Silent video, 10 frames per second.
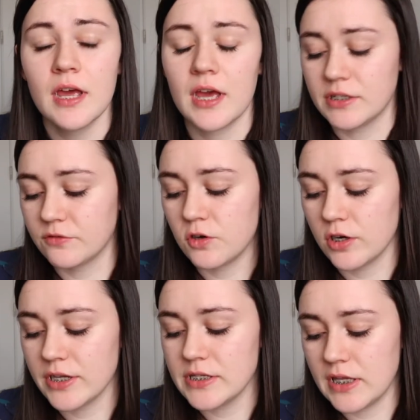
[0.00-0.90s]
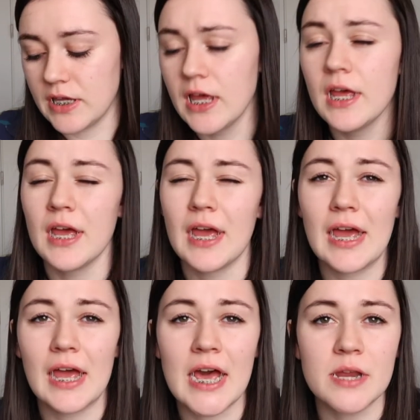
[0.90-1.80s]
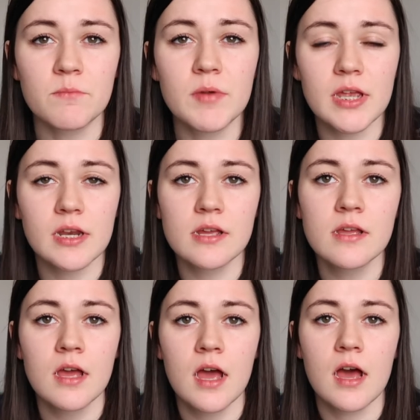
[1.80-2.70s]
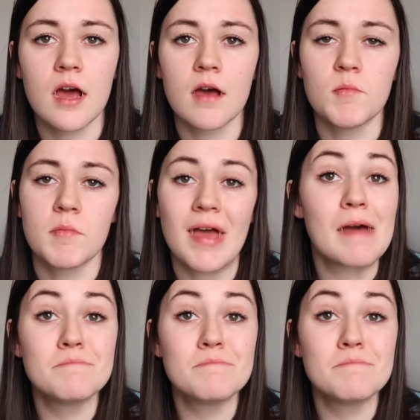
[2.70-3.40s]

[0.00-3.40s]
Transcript: as far as the admin um,